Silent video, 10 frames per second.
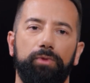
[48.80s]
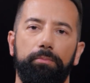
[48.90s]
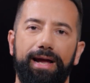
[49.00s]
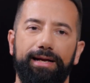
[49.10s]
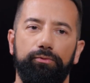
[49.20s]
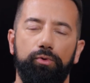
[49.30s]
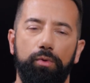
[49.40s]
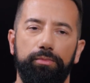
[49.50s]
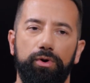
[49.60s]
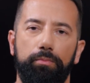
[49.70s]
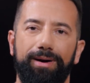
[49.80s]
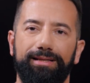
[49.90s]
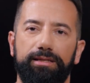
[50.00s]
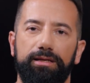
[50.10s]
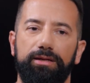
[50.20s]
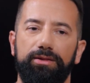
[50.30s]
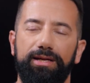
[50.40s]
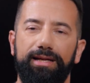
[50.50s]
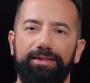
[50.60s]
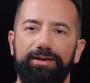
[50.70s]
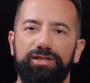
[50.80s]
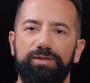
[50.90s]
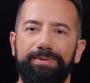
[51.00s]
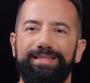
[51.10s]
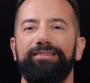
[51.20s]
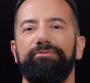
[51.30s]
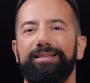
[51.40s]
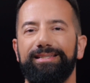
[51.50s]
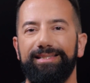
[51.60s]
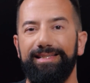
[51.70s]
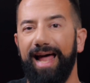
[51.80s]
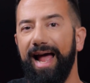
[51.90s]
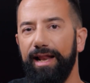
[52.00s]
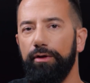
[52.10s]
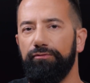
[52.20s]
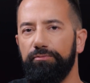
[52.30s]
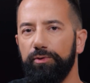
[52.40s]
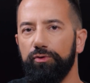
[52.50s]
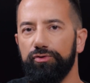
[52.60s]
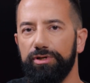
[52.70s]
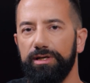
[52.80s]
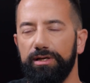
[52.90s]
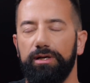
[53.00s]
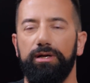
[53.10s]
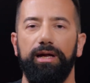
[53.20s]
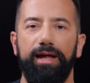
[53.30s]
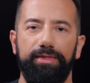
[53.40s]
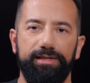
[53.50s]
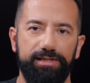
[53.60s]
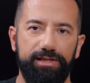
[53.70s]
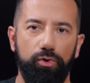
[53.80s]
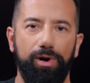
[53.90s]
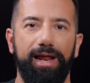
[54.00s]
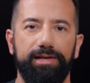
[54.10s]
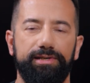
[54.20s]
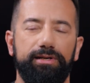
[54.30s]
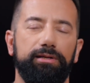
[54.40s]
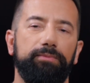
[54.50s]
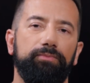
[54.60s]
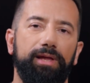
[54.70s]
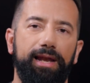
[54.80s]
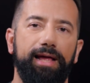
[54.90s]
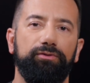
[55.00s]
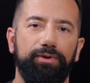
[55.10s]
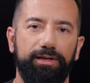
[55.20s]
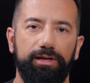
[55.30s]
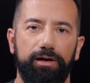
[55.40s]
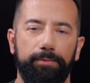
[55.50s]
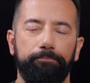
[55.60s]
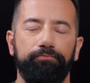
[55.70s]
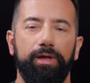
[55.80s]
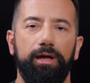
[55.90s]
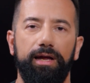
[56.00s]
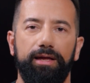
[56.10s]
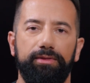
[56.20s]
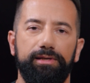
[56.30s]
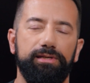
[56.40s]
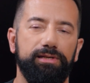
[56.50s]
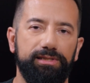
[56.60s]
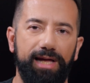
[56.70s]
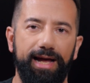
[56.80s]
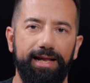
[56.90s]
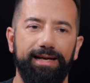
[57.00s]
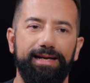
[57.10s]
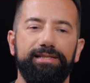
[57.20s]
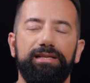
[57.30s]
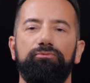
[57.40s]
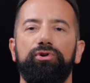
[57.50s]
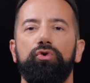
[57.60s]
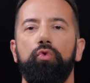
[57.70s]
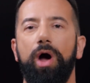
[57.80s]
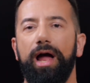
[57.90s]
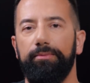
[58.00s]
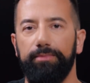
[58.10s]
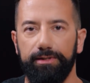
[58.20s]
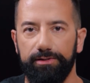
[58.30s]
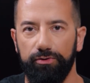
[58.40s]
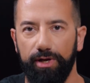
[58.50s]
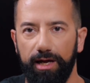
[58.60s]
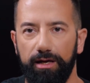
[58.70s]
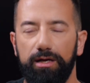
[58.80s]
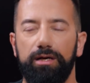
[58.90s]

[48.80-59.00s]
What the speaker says: Michael Romeo, but there's a specific style of music, and this is neoclassical electric guitar. And this style has some requirements, okay?